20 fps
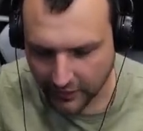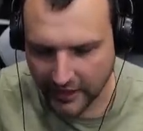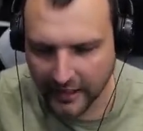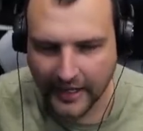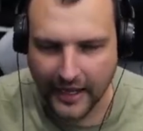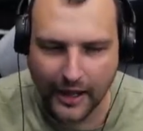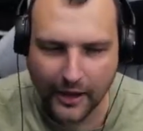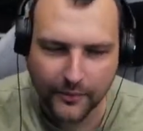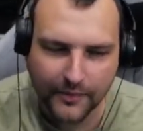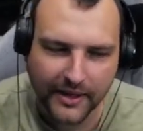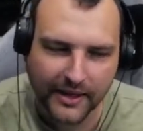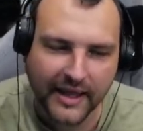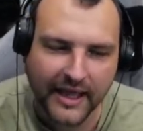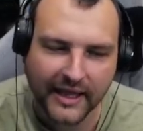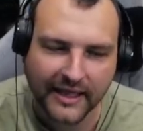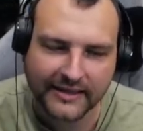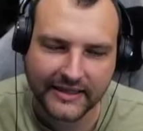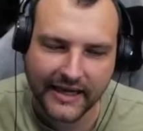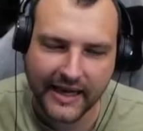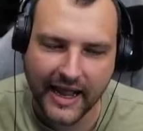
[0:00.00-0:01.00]
How we
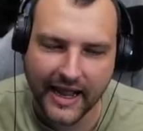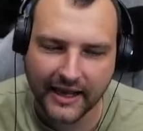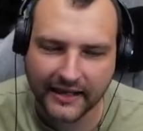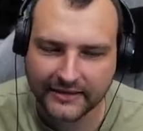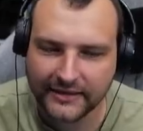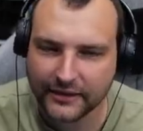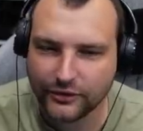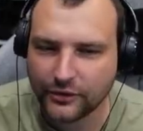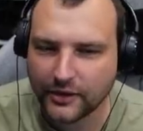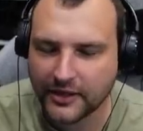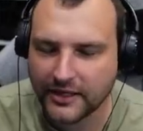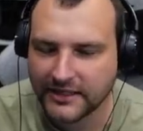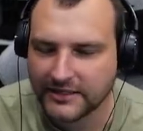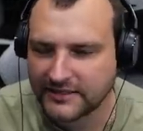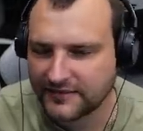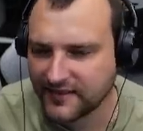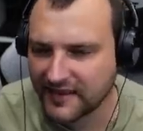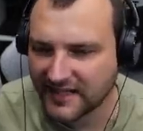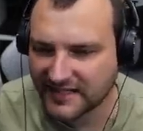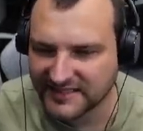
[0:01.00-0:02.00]
can react into
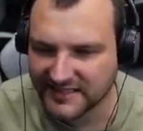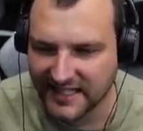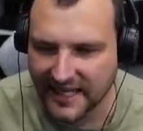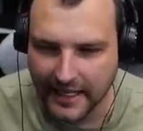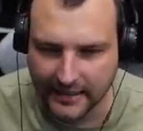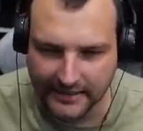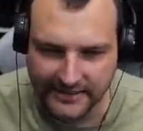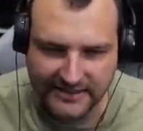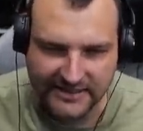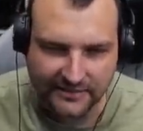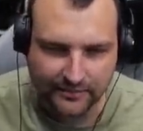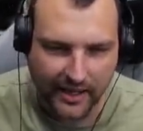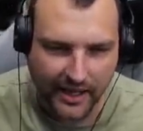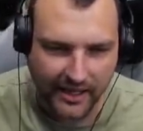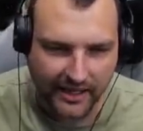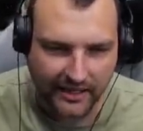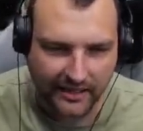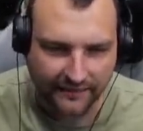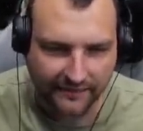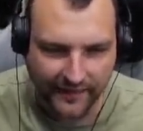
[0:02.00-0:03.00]
this with a sad
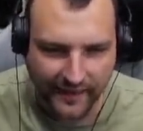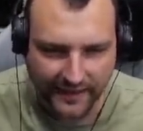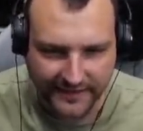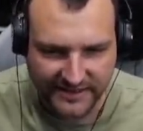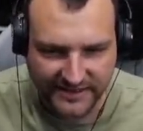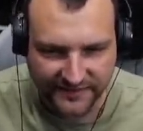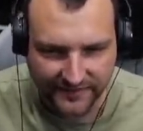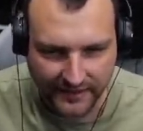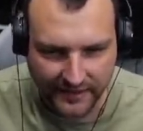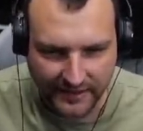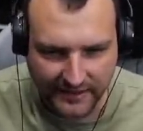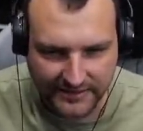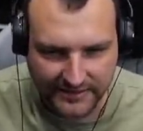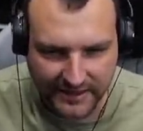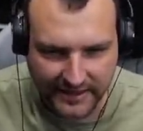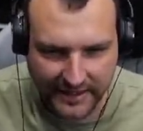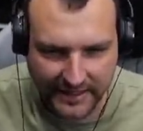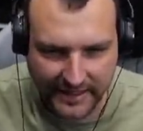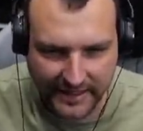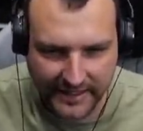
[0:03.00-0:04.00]
smiley face, fellas.
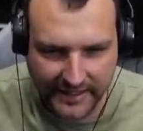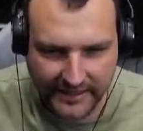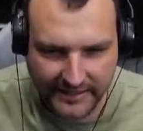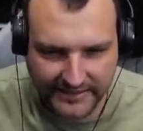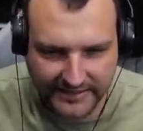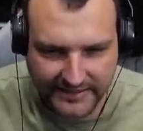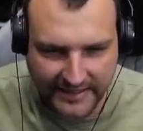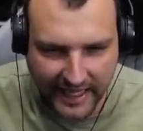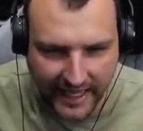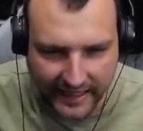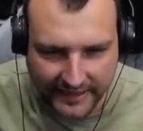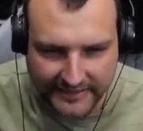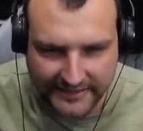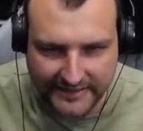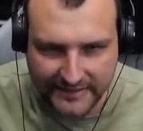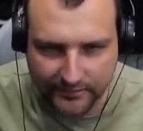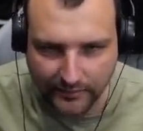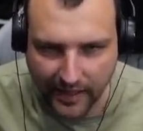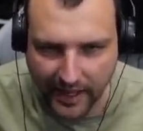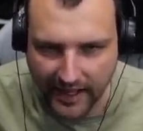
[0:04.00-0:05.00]
Sad
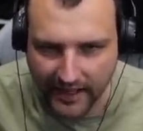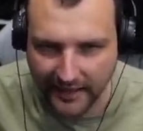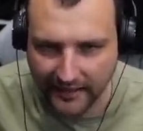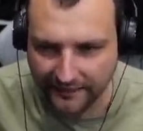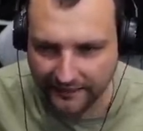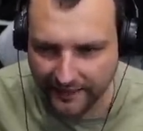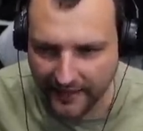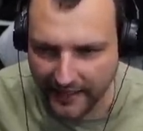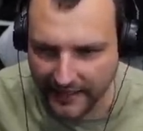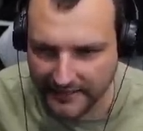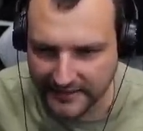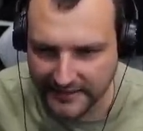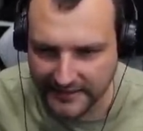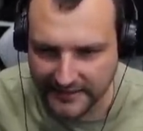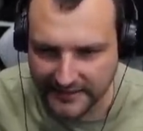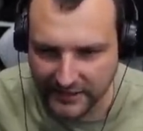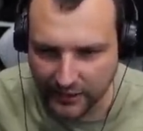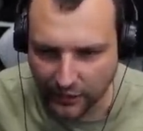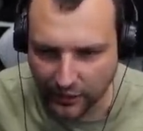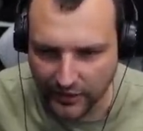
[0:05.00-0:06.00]
smiley face
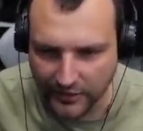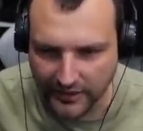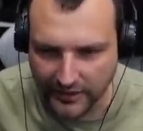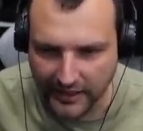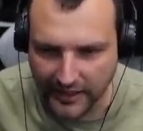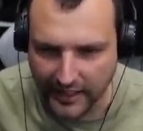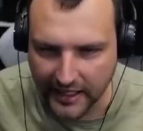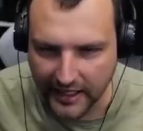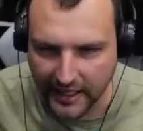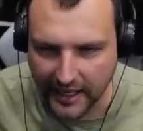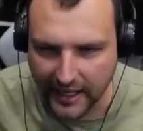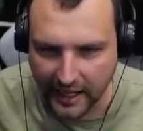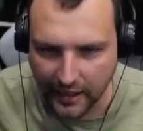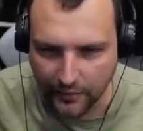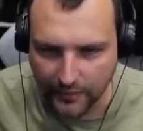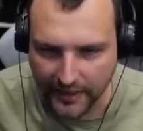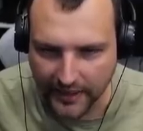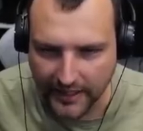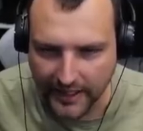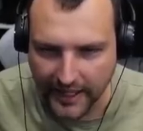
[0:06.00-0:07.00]
is only how
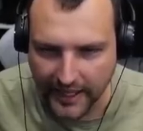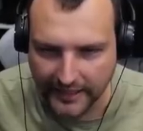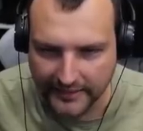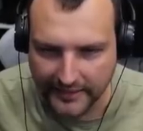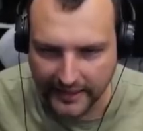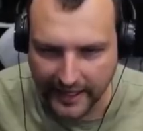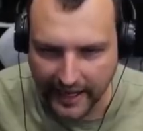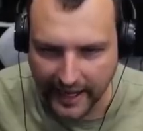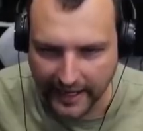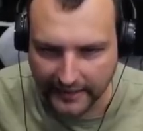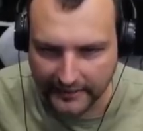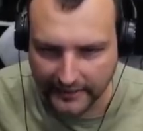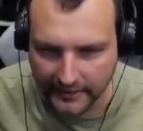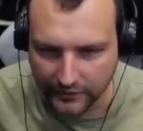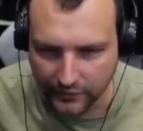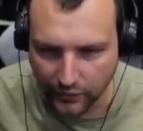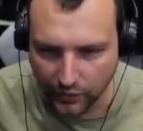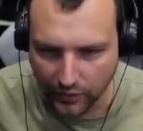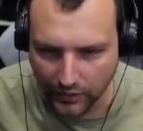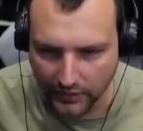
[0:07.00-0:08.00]
we can react
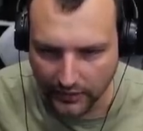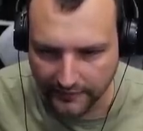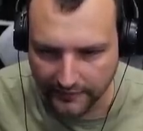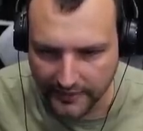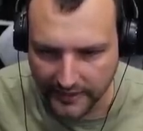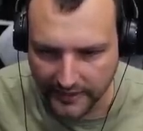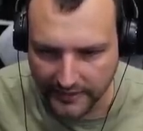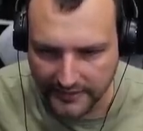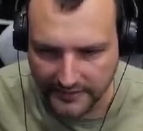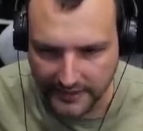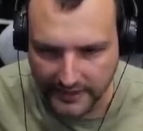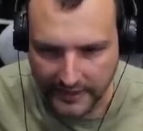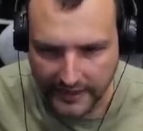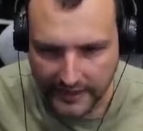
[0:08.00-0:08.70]
into all of this.